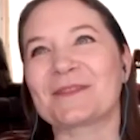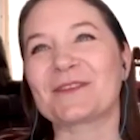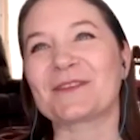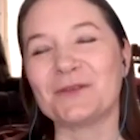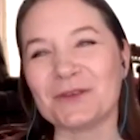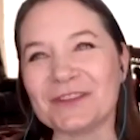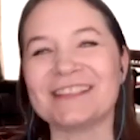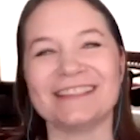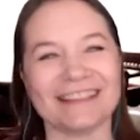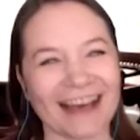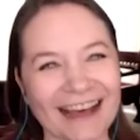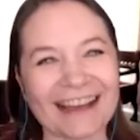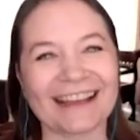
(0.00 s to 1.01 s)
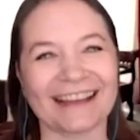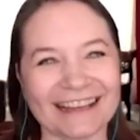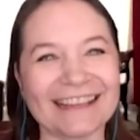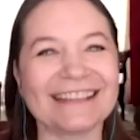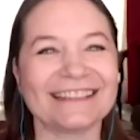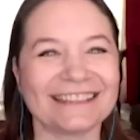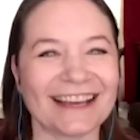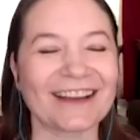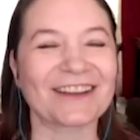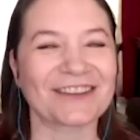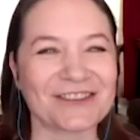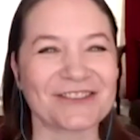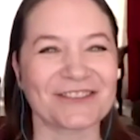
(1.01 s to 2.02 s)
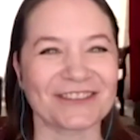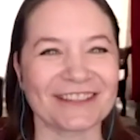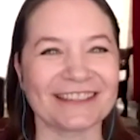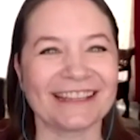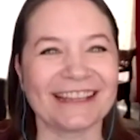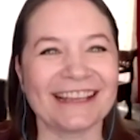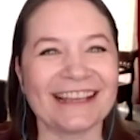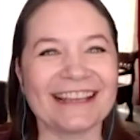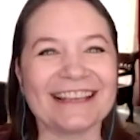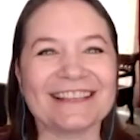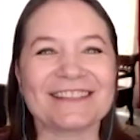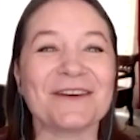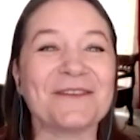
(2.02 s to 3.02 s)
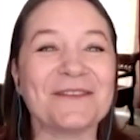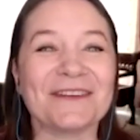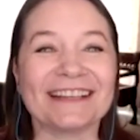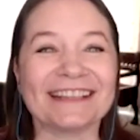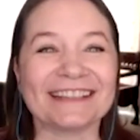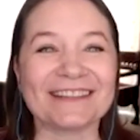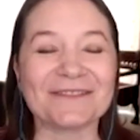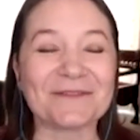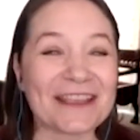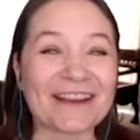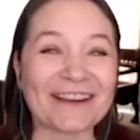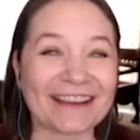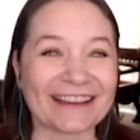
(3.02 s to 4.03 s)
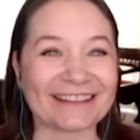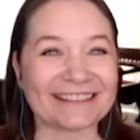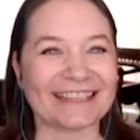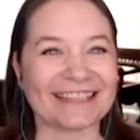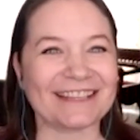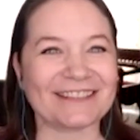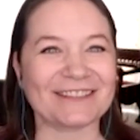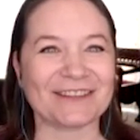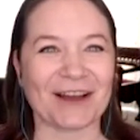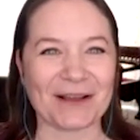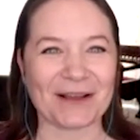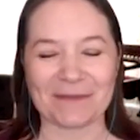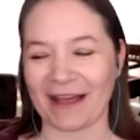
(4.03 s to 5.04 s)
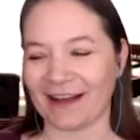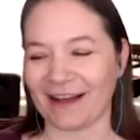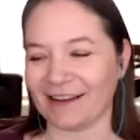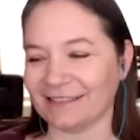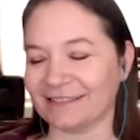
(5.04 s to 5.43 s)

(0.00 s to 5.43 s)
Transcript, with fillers: gut danke, danke schön. So we are here today to talk about